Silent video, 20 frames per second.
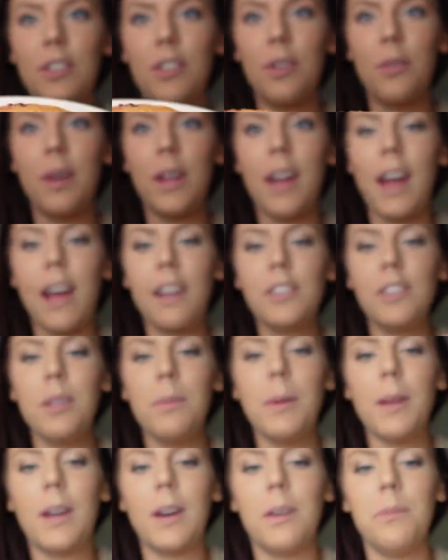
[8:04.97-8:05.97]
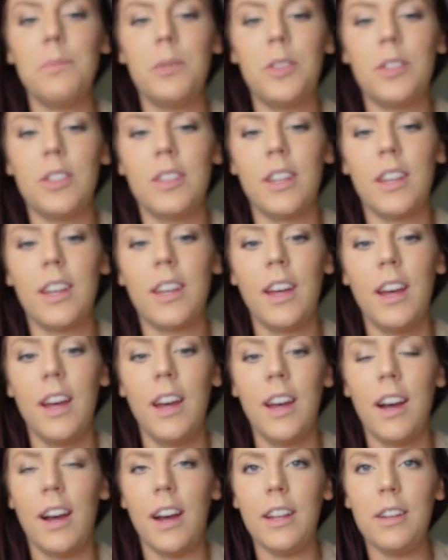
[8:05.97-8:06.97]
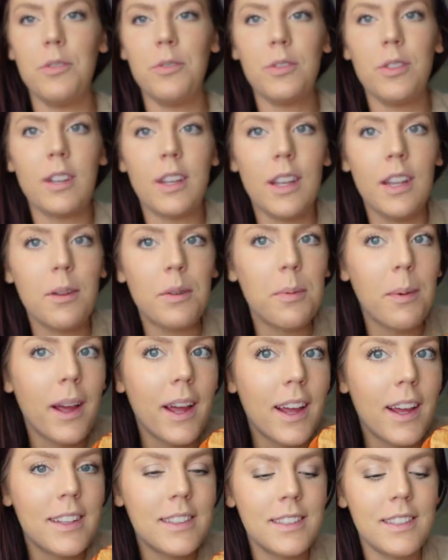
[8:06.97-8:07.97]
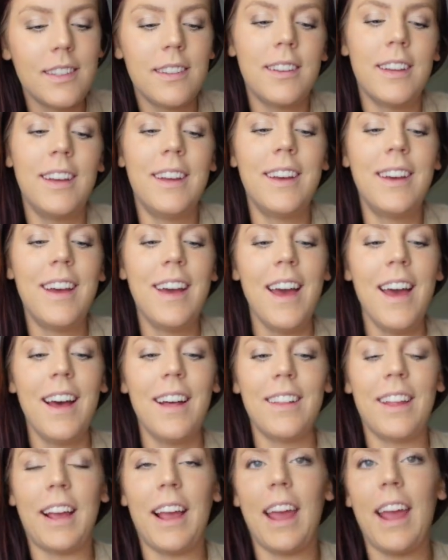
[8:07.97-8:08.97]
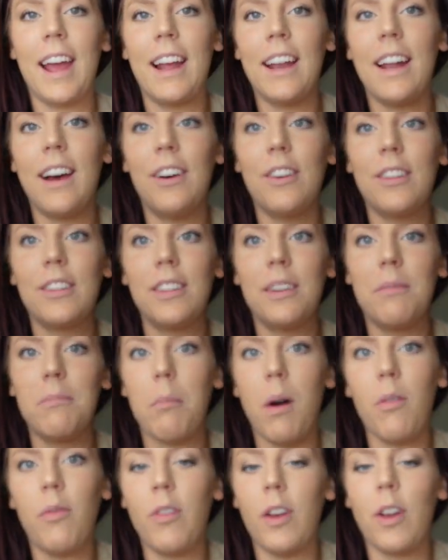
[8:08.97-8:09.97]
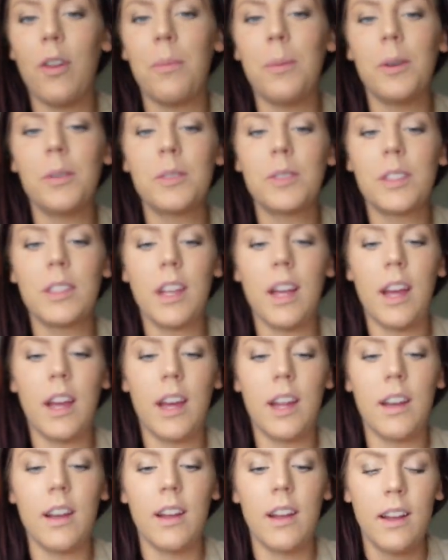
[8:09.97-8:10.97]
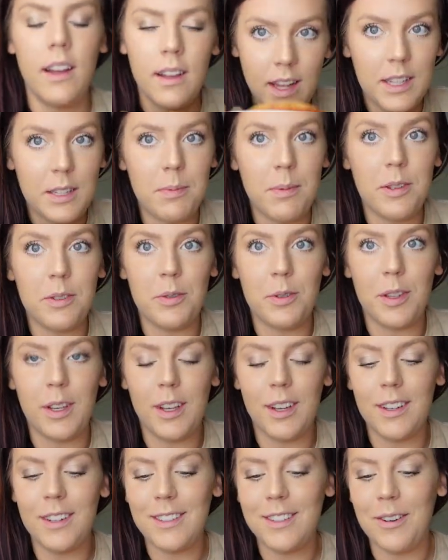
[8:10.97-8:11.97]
So it actually becomes just like, I usually eat it with my hands, like a handheld muffin almost, and it smells really good.